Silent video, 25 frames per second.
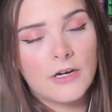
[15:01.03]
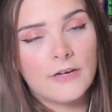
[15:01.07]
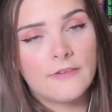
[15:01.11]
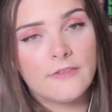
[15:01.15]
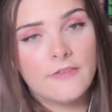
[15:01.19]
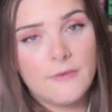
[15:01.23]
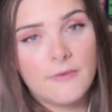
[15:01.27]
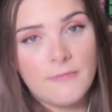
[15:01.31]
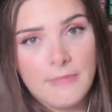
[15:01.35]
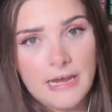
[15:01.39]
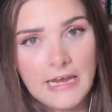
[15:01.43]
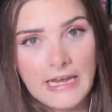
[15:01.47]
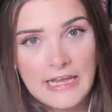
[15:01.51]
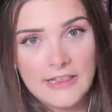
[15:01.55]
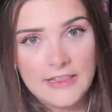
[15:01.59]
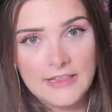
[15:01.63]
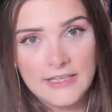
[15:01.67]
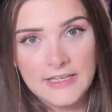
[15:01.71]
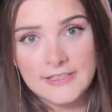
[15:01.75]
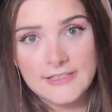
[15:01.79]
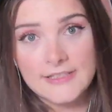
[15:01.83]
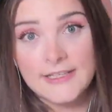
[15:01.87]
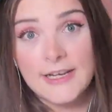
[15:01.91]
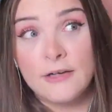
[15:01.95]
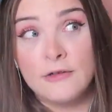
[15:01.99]
of the main
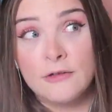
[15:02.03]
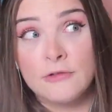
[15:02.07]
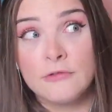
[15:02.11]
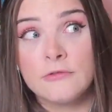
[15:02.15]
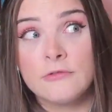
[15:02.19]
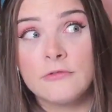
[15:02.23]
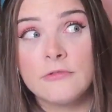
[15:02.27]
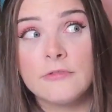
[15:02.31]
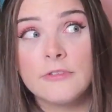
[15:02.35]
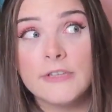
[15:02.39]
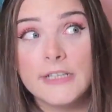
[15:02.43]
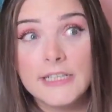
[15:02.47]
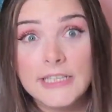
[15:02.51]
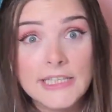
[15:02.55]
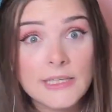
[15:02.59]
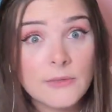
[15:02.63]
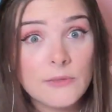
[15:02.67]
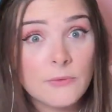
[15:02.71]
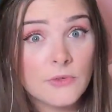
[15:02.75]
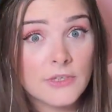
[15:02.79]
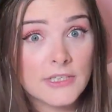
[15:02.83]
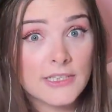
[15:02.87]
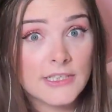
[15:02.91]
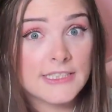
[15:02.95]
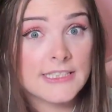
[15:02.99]
things I really
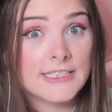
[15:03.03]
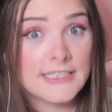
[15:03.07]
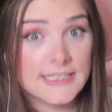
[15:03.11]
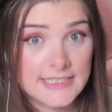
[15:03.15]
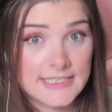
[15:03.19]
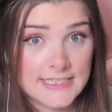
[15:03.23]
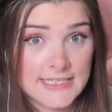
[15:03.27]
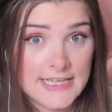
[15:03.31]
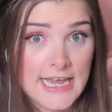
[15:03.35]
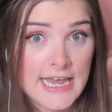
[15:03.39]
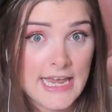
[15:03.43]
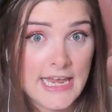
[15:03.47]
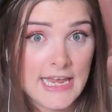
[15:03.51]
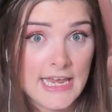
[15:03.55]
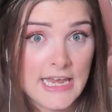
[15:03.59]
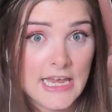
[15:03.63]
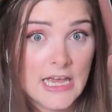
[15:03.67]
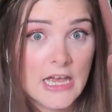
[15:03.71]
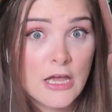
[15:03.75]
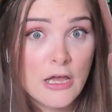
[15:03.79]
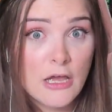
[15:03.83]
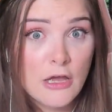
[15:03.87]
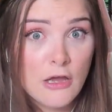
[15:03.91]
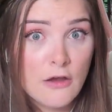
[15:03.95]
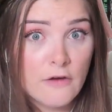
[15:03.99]
wanted to see
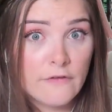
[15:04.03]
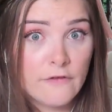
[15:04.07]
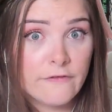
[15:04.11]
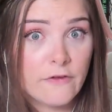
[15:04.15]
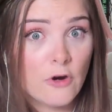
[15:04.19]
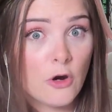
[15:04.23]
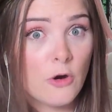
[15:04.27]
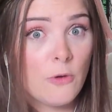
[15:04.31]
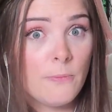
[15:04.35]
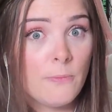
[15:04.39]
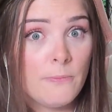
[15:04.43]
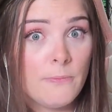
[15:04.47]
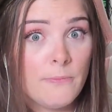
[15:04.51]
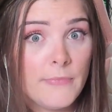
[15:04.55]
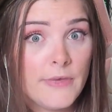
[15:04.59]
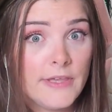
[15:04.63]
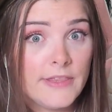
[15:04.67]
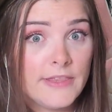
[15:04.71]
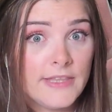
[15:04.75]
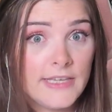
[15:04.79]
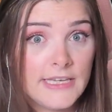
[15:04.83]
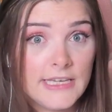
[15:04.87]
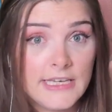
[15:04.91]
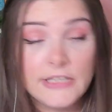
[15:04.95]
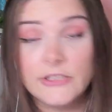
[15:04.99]
from
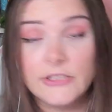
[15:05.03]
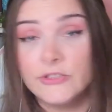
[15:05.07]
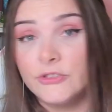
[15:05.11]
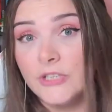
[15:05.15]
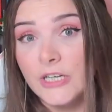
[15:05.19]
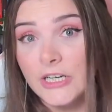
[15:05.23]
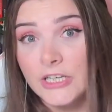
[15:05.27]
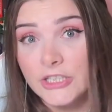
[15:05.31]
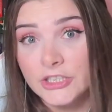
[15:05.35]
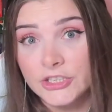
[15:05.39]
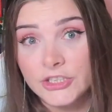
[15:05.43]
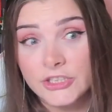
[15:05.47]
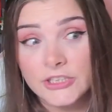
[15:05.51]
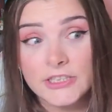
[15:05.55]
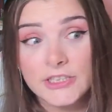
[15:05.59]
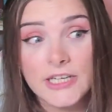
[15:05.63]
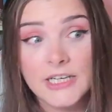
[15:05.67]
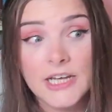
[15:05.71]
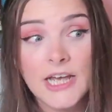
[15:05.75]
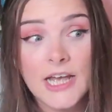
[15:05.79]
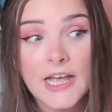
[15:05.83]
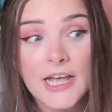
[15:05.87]
the introduction,